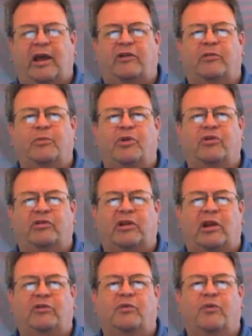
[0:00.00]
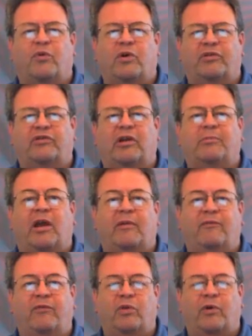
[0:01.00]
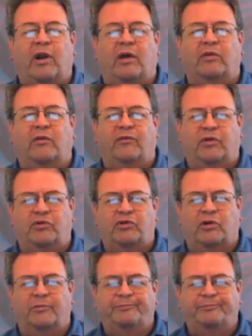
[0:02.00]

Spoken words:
actually put a schedule for it sometime further out in the future.